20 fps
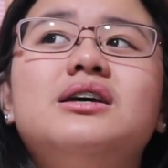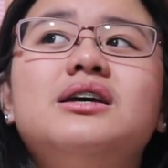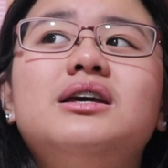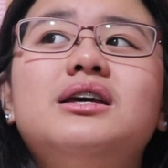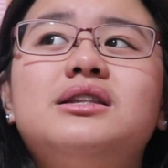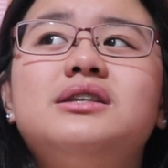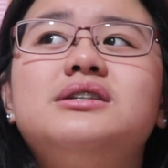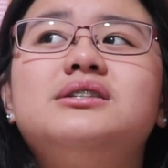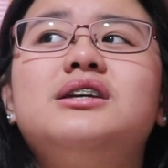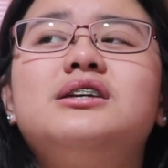
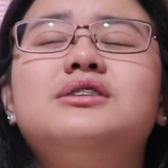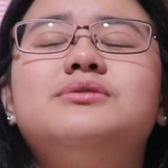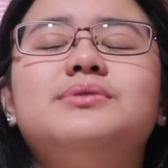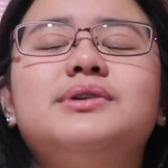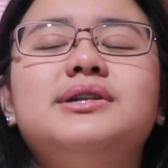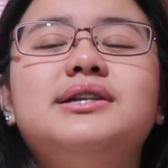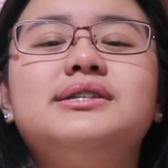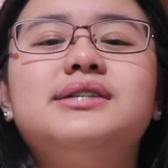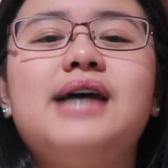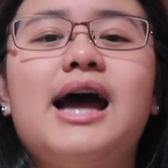it is just
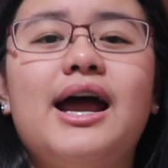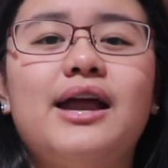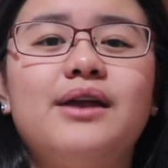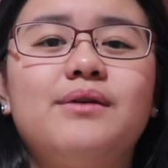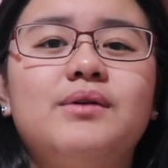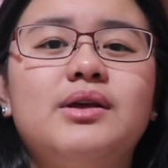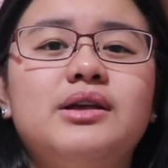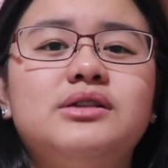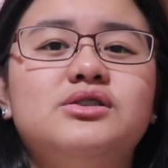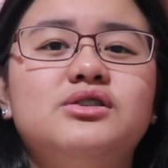really
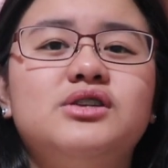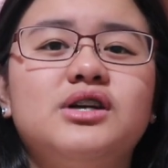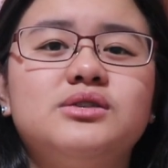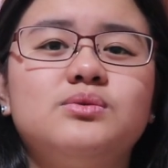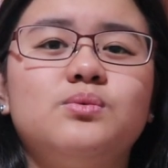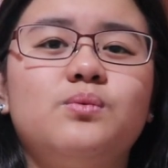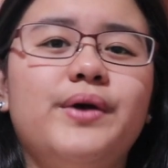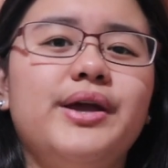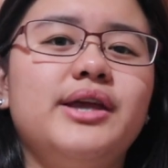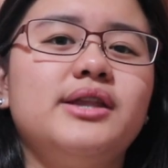tiring to
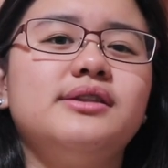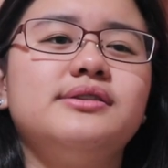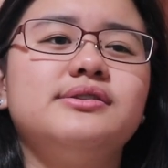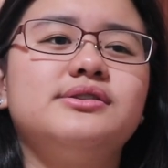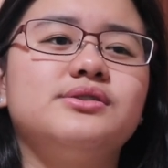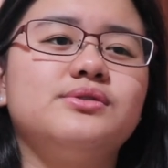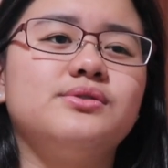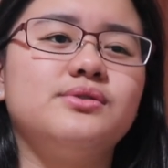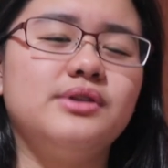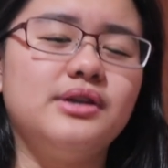just wait in
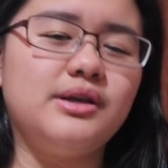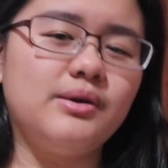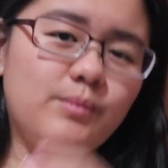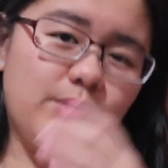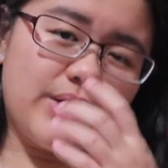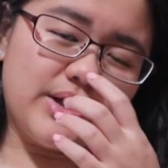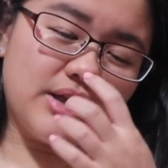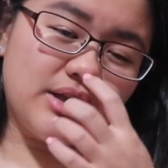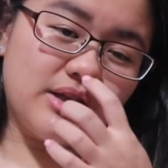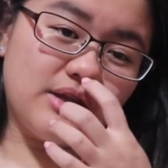
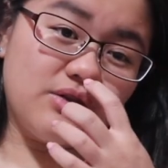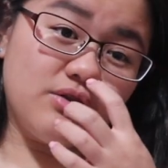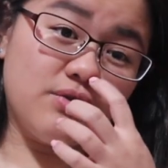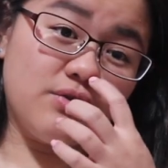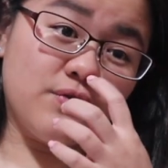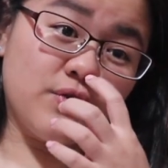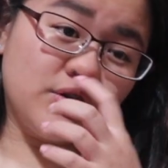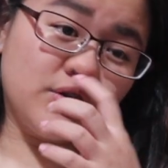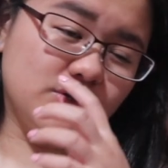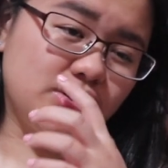the
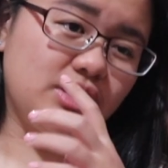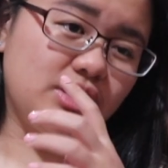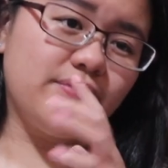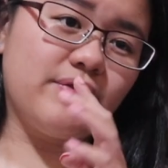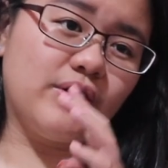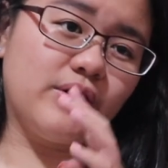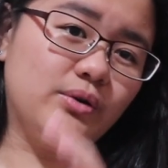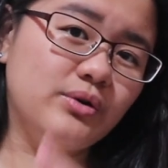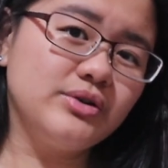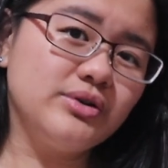university
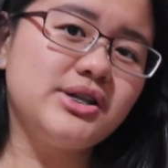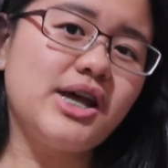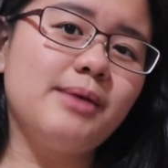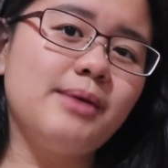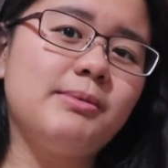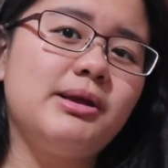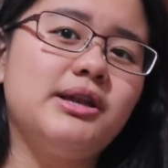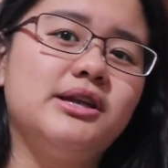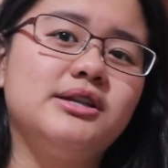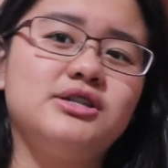for a whole
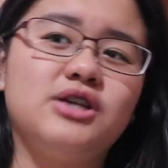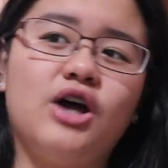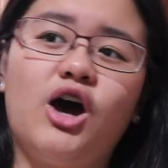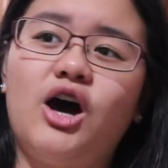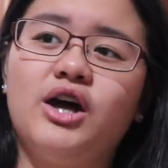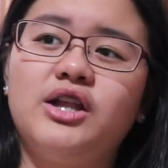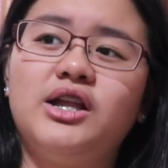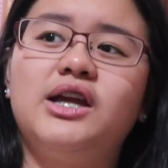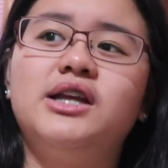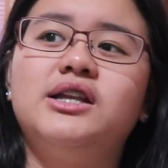time, and it's
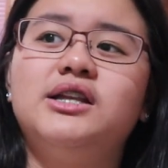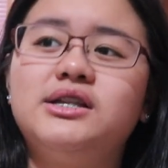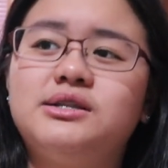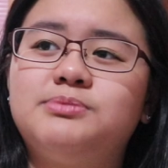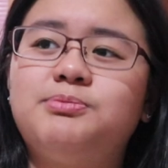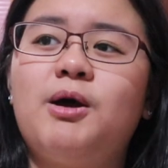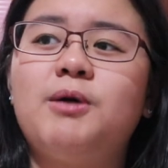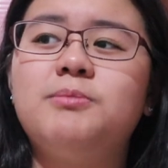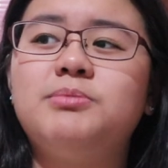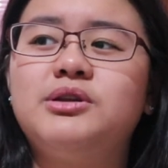hot, and it's
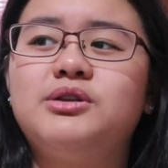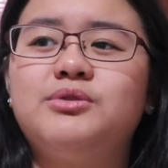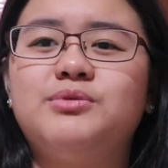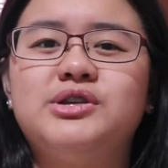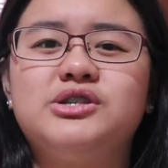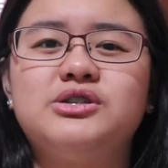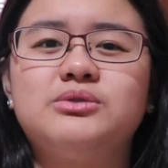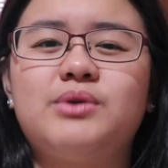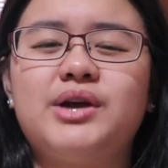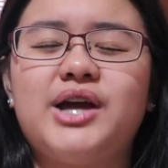probably the
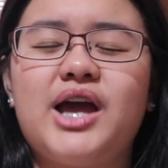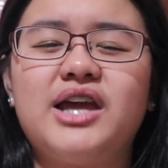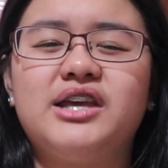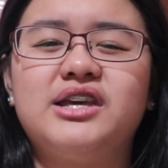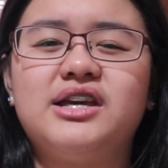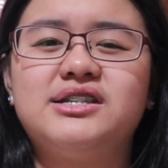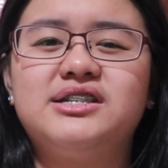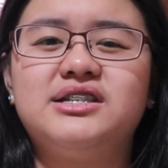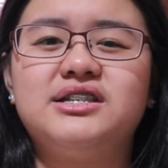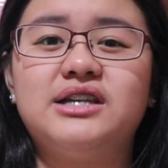reason why I
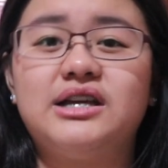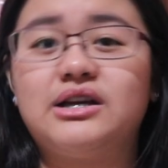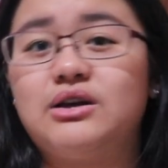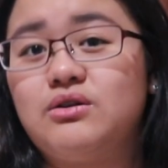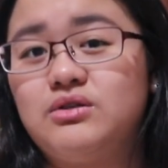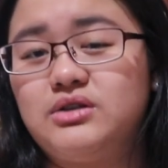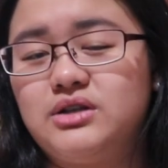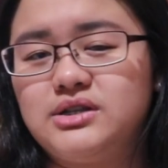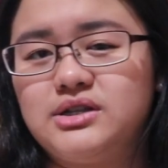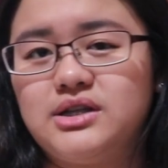get sick
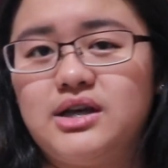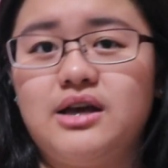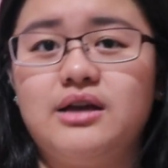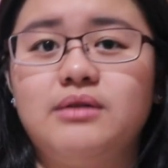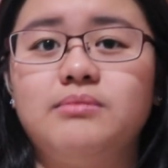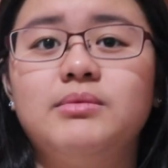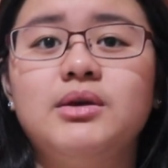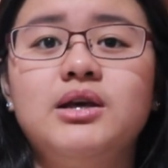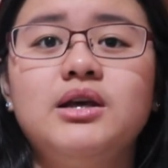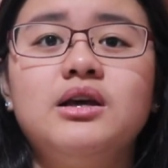all the
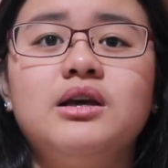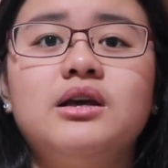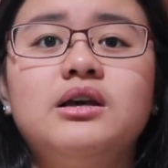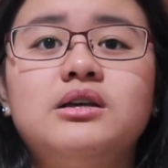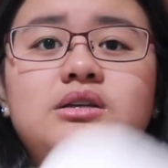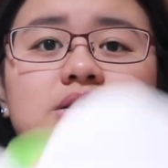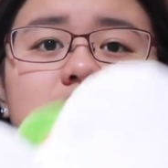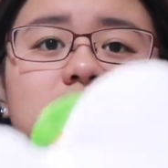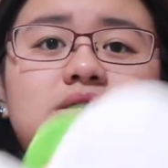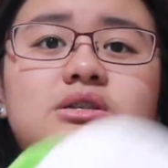time.
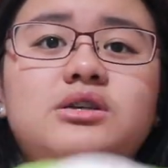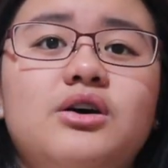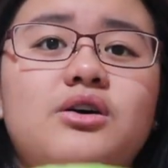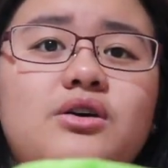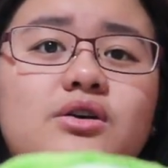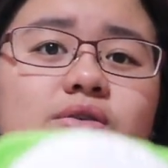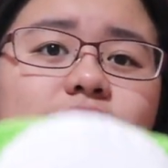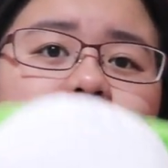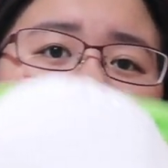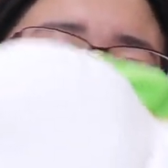
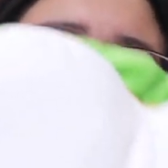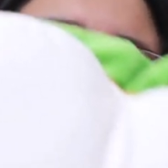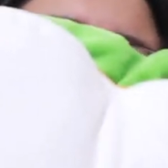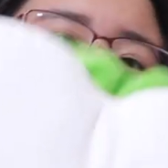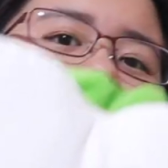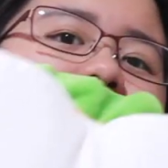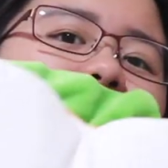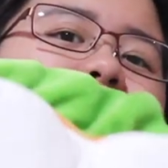So here's the